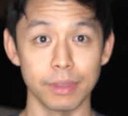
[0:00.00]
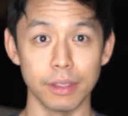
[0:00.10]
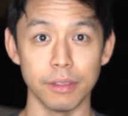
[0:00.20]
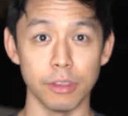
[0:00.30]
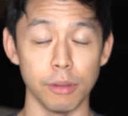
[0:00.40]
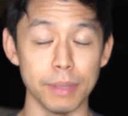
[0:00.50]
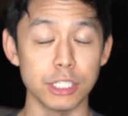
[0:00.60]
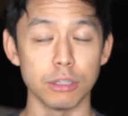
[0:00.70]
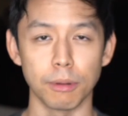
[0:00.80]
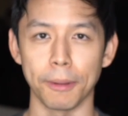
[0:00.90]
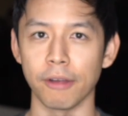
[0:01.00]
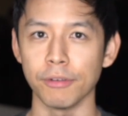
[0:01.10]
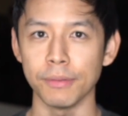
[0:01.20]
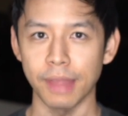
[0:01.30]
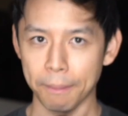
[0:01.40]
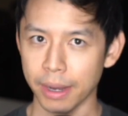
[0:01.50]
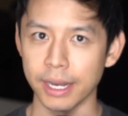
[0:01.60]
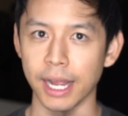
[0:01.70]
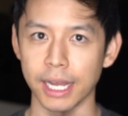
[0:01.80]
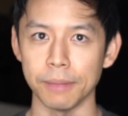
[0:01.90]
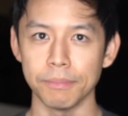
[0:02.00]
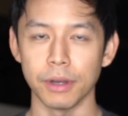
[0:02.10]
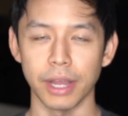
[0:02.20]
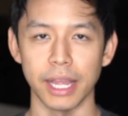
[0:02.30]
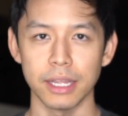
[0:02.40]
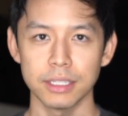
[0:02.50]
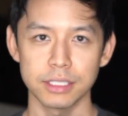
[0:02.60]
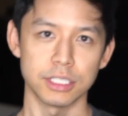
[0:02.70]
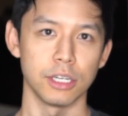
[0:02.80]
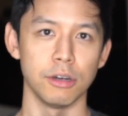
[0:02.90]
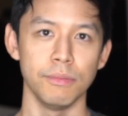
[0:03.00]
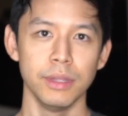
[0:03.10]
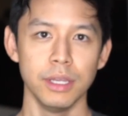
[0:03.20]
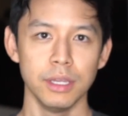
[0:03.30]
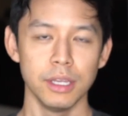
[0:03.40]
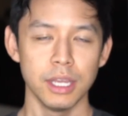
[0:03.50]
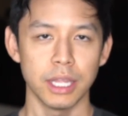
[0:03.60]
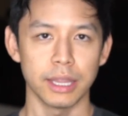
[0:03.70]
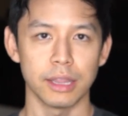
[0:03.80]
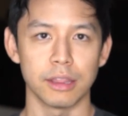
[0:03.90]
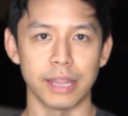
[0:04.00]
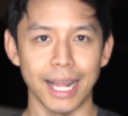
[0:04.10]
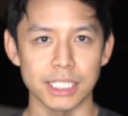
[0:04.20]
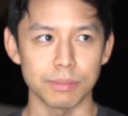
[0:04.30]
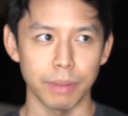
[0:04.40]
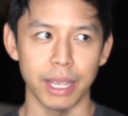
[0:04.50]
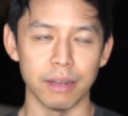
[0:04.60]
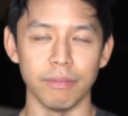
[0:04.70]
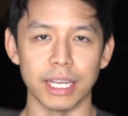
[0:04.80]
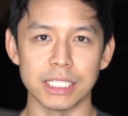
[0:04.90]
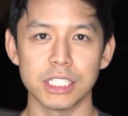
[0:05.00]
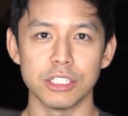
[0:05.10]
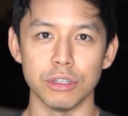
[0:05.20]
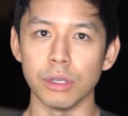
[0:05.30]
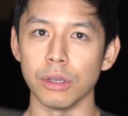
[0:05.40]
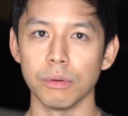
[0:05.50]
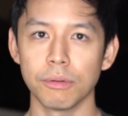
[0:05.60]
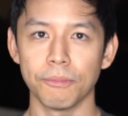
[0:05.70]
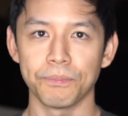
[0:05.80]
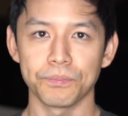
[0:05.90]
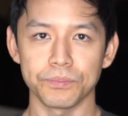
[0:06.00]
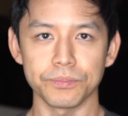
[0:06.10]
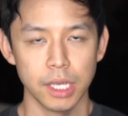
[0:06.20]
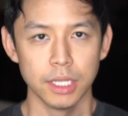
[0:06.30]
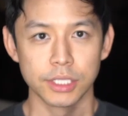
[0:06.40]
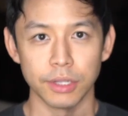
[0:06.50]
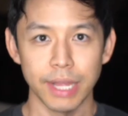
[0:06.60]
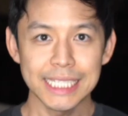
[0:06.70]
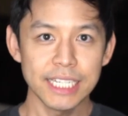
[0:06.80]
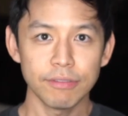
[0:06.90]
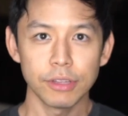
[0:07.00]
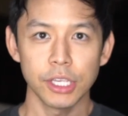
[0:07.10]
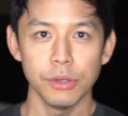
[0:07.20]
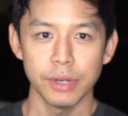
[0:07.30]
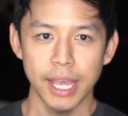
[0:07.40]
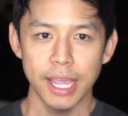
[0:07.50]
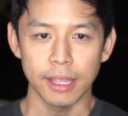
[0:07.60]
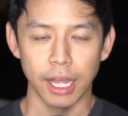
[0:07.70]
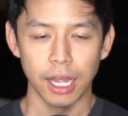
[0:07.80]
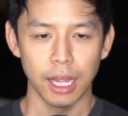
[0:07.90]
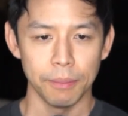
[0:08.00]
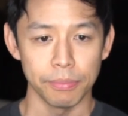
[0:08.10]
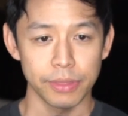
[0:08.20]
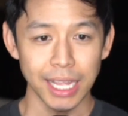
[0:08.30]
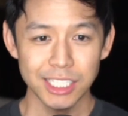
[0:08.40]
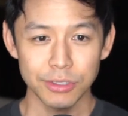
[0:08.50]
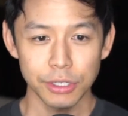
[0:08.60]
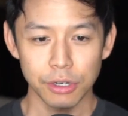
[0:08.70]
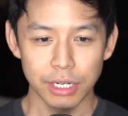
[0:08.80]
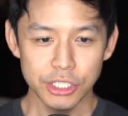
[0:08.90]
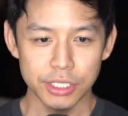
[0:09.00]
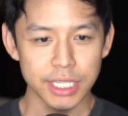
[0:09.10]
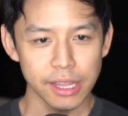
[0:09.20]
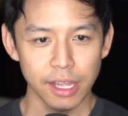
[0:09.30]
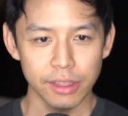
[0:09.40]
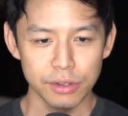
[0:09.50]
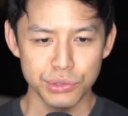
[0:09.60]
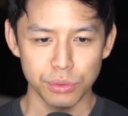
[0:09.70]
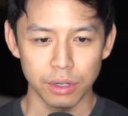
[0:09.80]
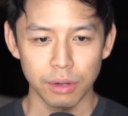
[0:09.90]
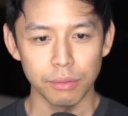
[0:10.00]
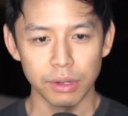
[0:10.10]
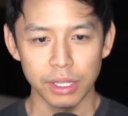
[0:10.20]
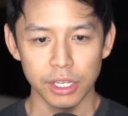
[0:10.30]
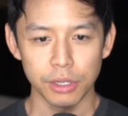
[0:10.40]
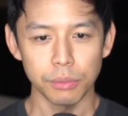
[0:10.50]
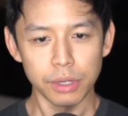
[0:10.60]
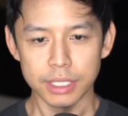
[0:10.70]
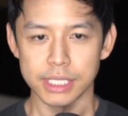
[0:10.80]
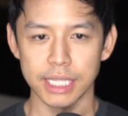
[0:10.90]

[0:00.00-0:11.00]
you know, be super profitable, that might not come, okay? So that's my advice to you. So that's it for the Q&A. Thanks for your questions. I thought those were all really good ones,